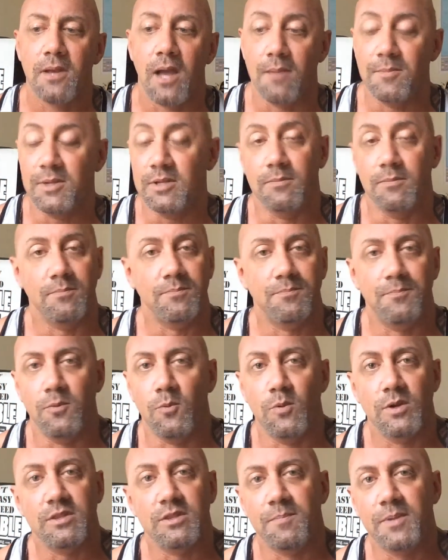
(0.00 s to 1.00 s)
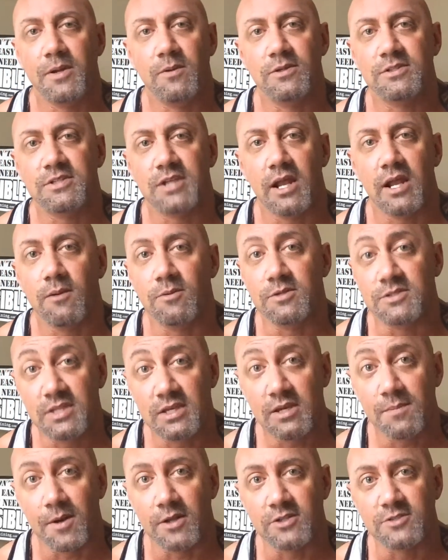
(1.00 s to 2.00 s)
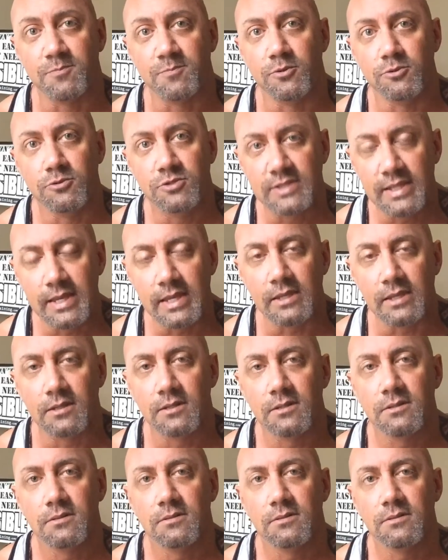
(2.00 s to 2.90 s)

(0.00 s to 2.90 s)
of the big ones that I always think about is Bruce Lee.